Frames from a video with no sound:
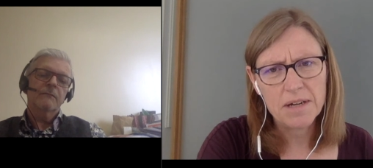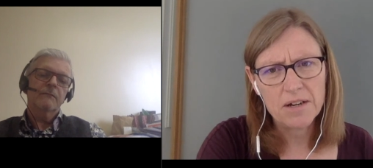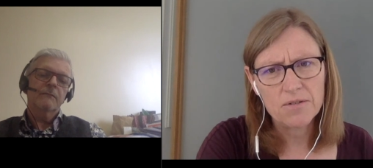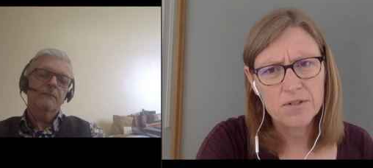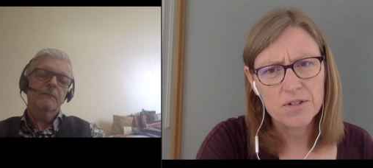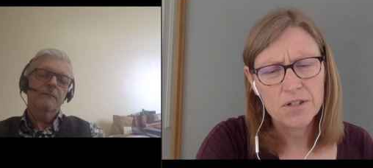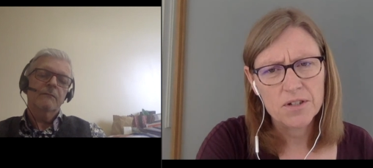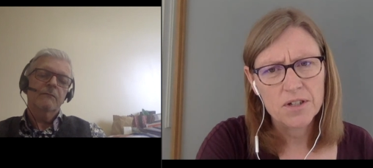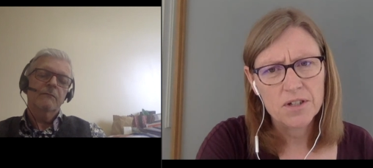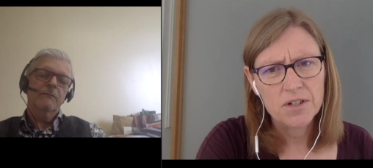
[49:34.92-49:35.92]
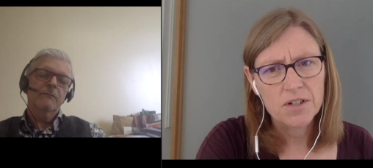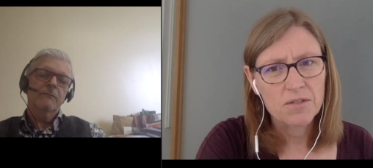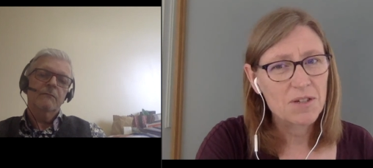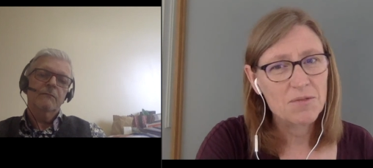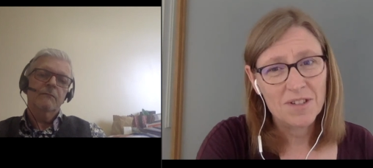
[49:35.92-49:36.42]
Speaker 1: about
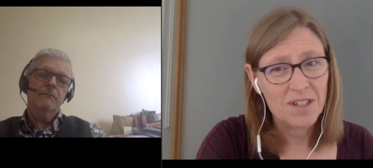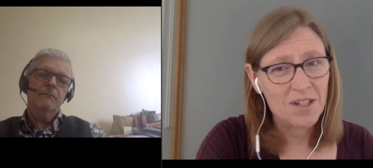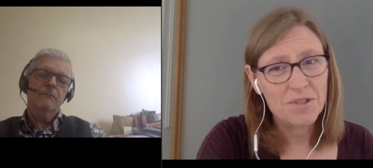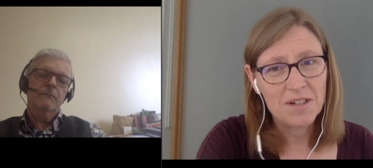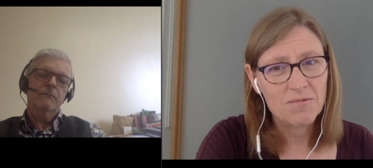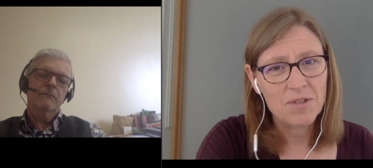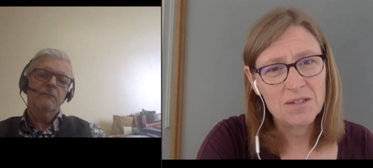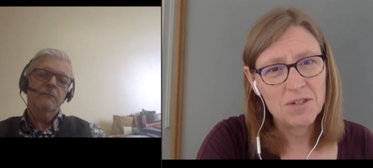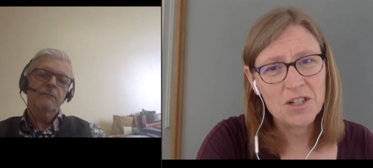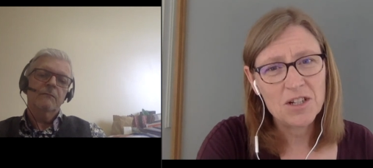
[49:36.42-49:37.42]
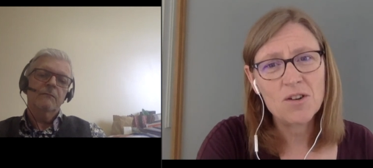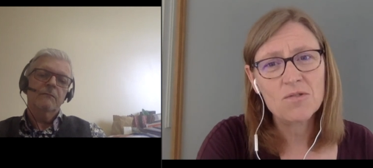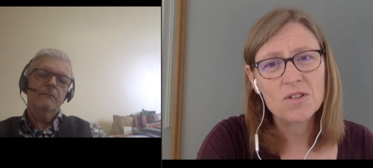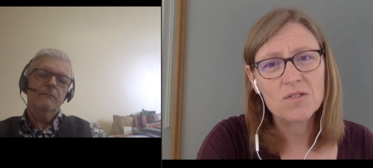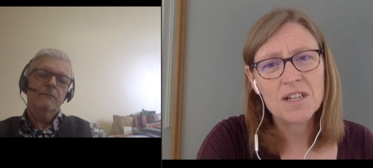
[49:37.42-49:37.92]
we you know we we, we
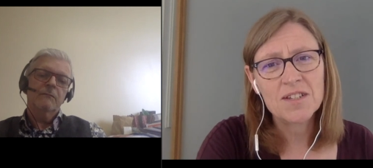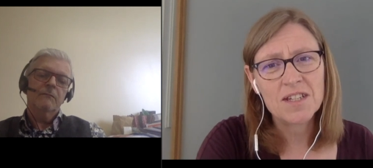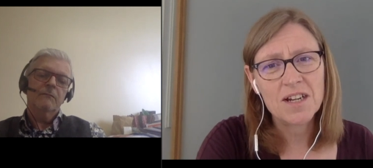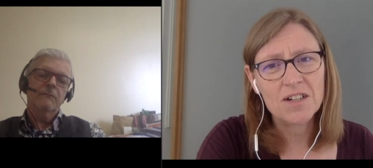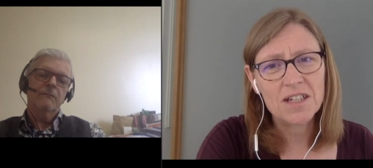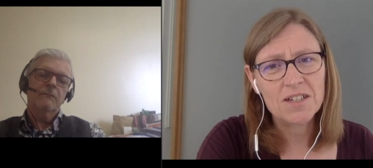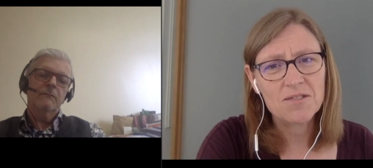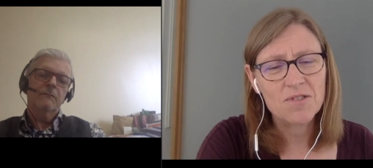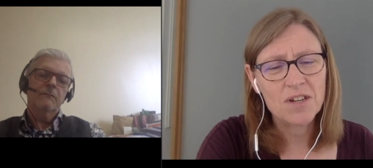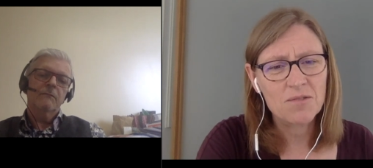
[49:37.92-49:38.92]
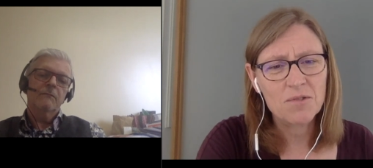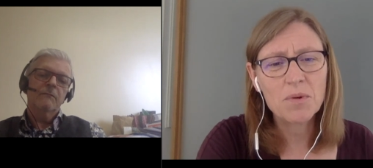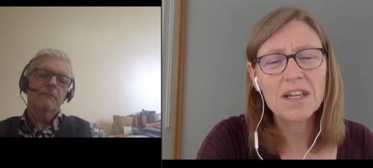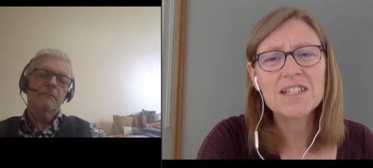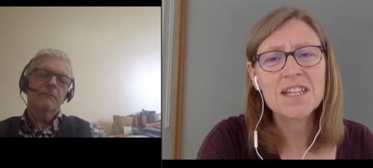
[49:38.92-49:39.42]
don't necessarily uh, we
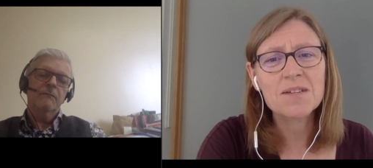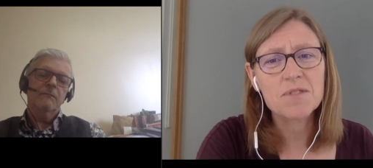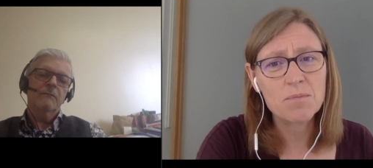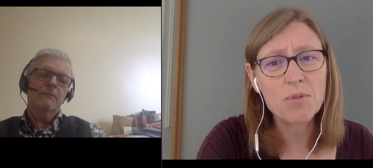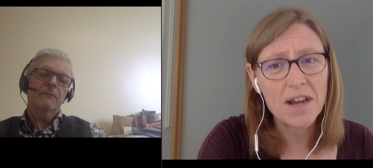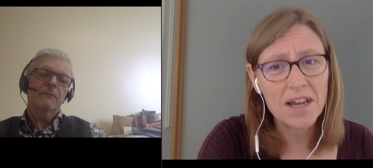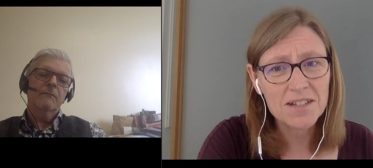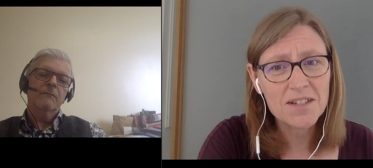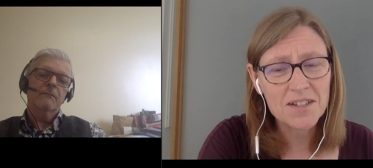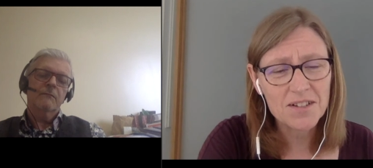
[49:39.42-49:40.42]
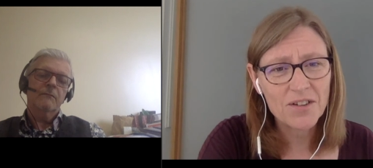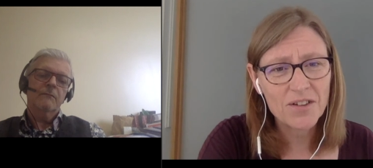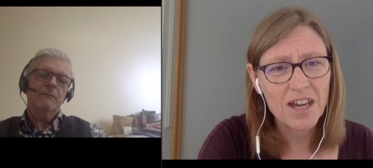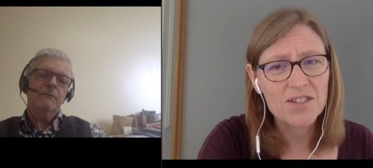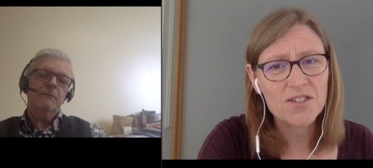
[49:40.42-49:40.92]
relate to, to brands
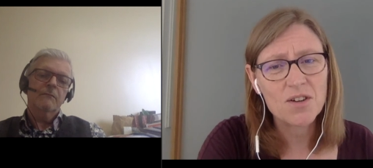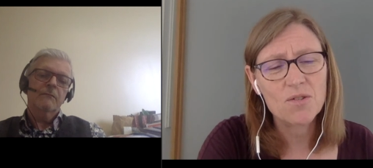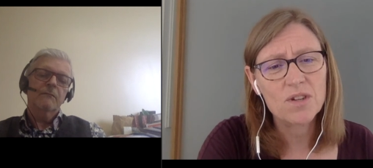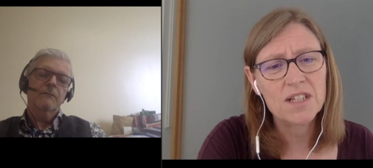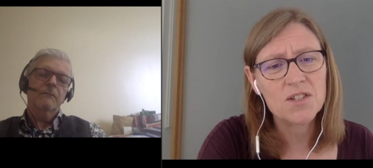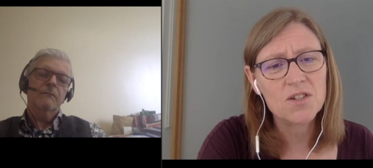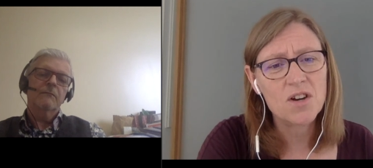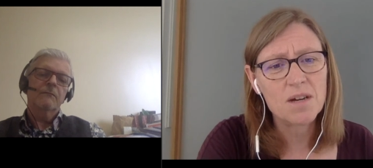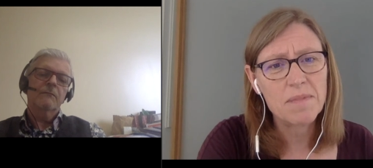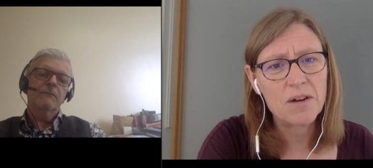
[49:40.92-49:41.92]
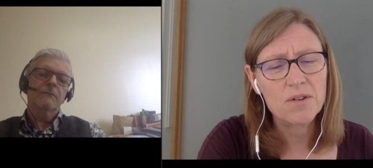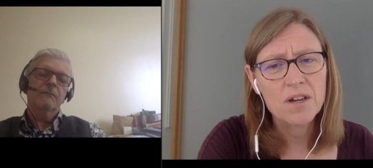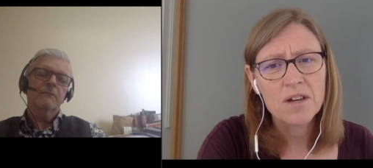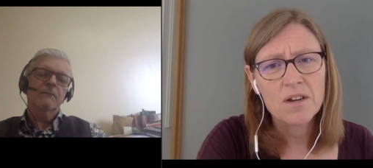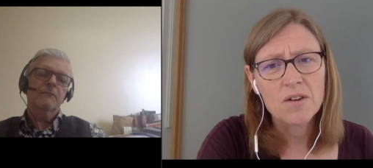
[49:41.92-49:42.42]
okay so let's talk about
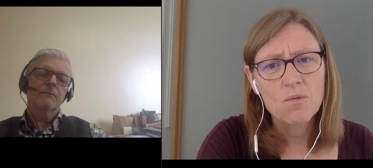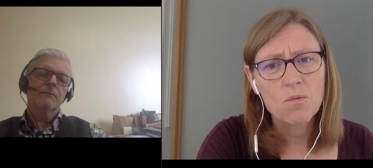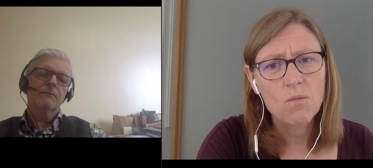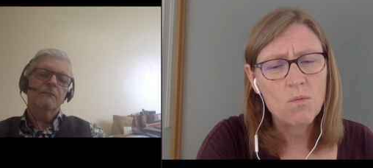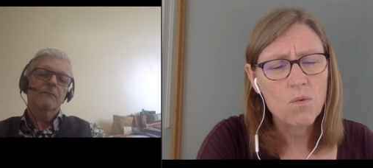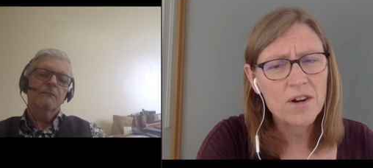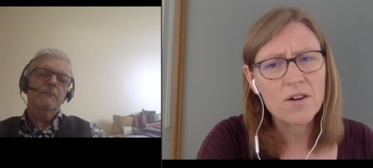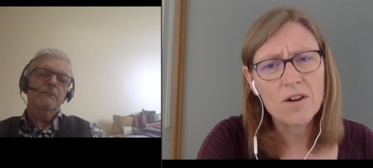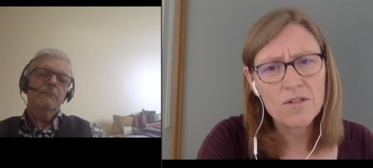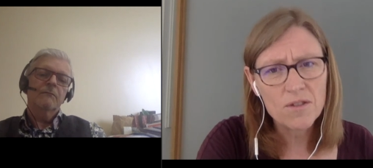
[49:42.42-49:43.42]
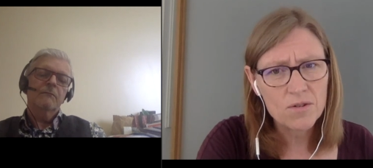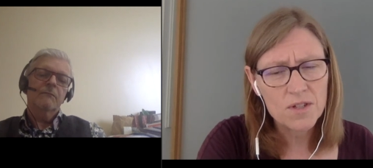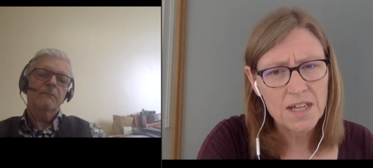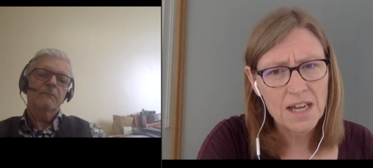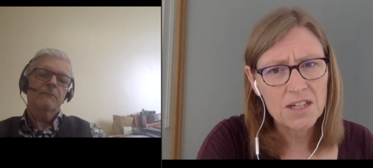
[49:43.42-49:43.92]
what are
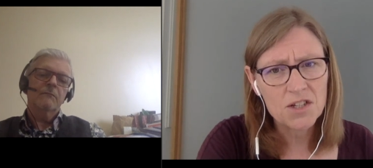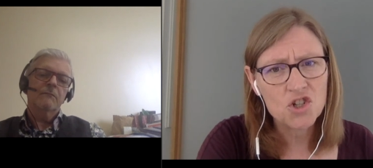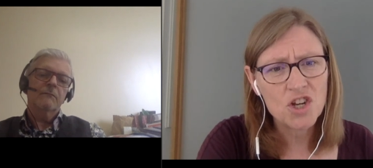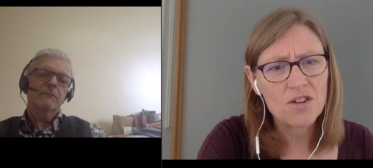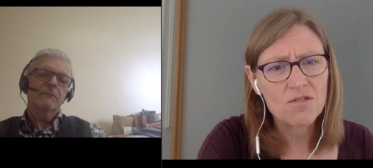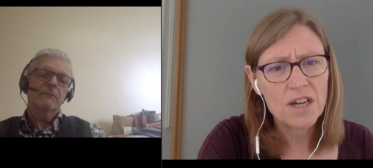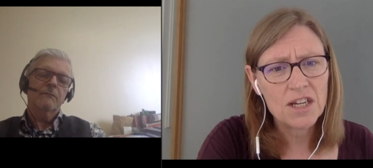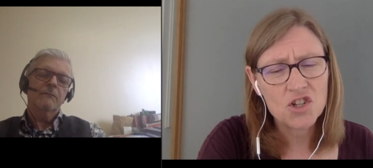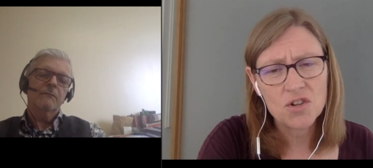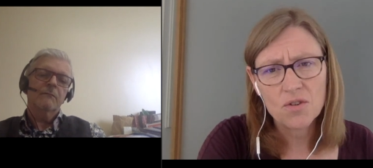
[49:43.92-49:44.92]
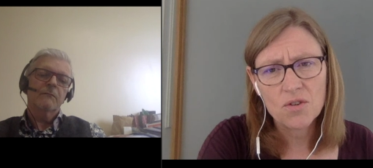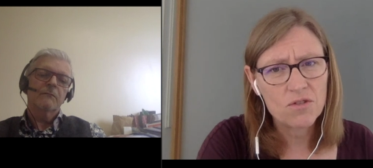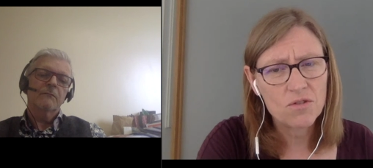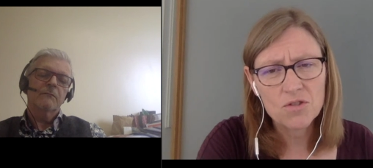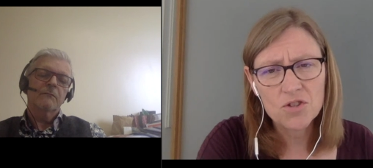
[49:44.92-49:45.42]
those second generation or
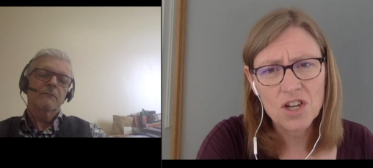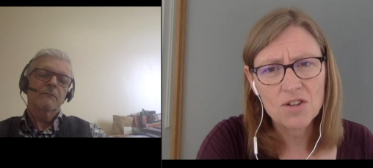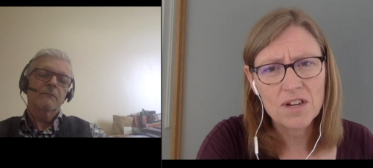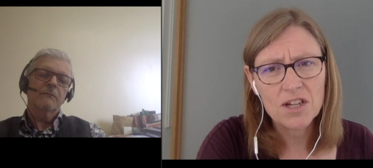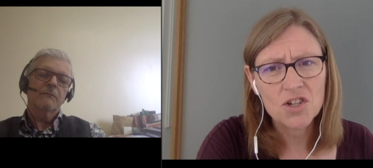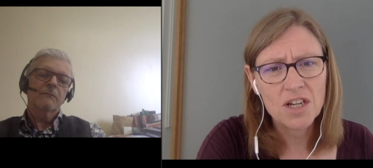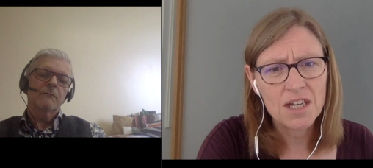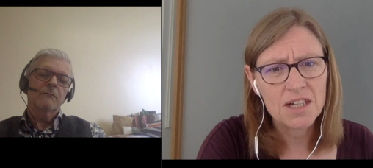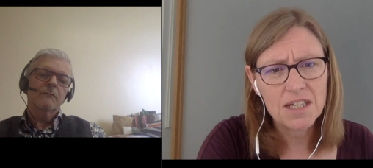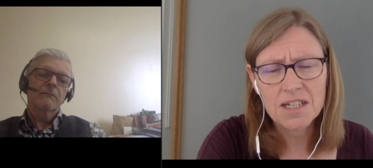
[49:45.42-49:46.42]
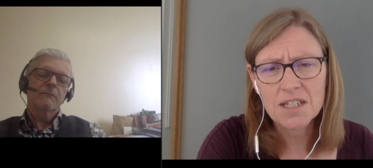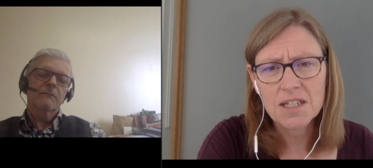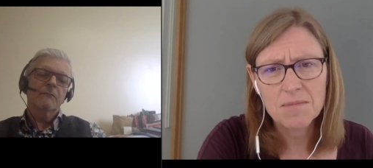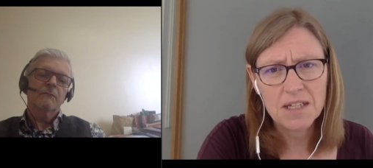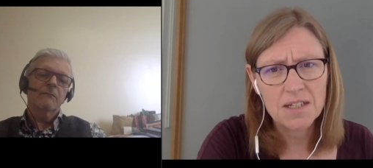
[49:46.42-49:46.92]
third generation
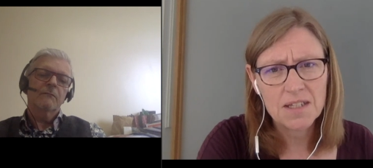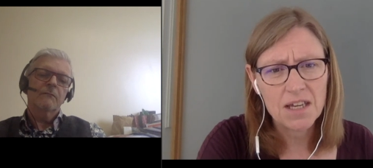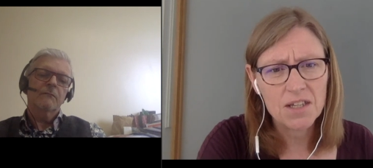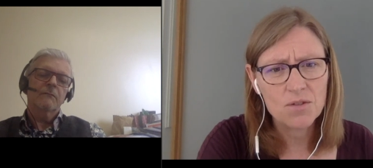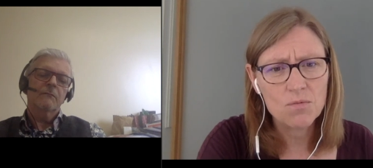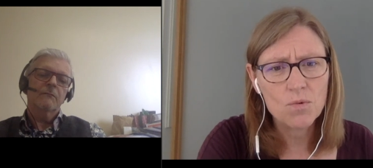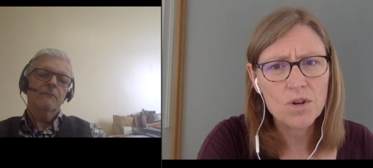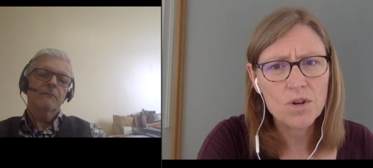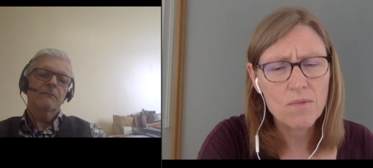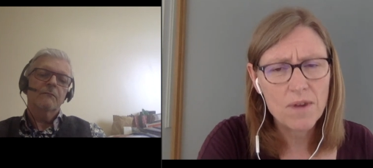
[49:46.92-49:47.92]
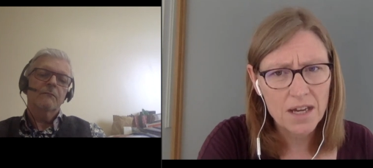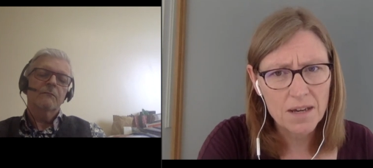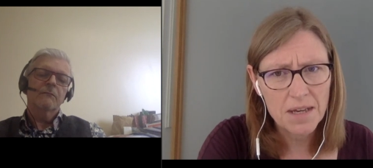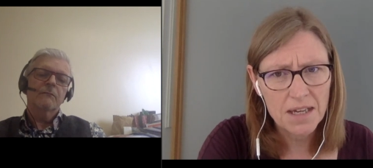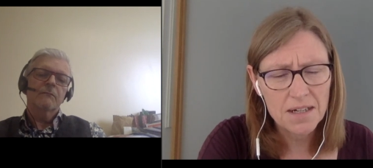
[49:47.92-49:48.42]
antihistamines that you would
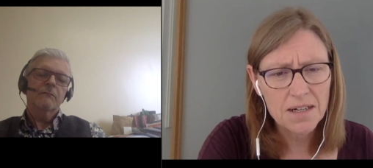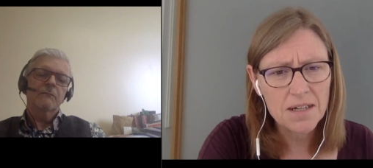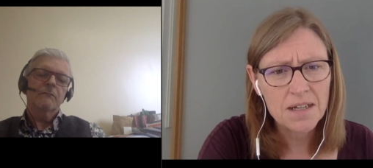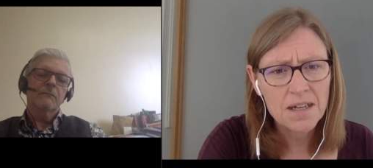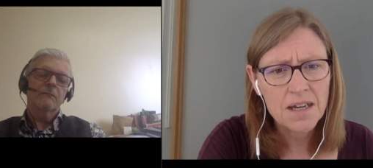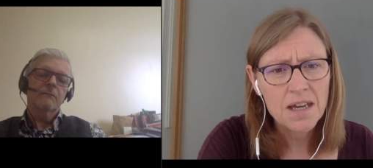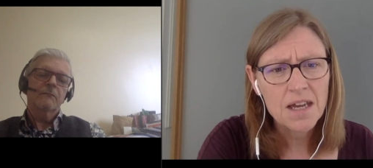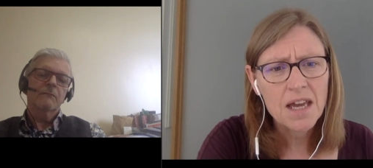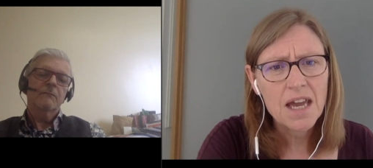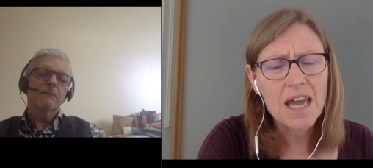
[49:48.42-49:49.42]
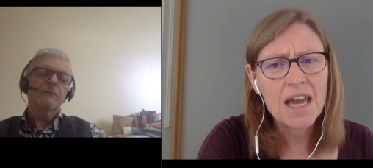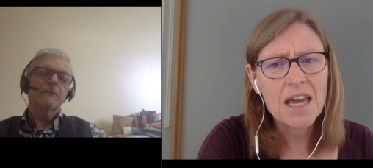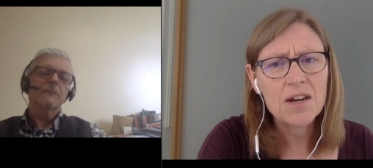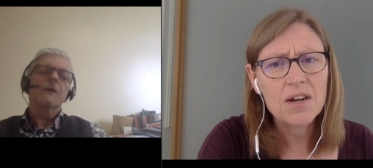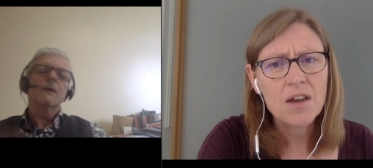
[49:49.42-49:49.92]
recommend
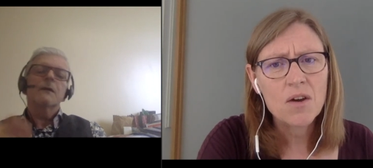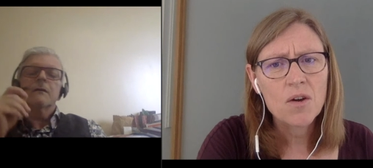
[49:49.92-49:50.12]
and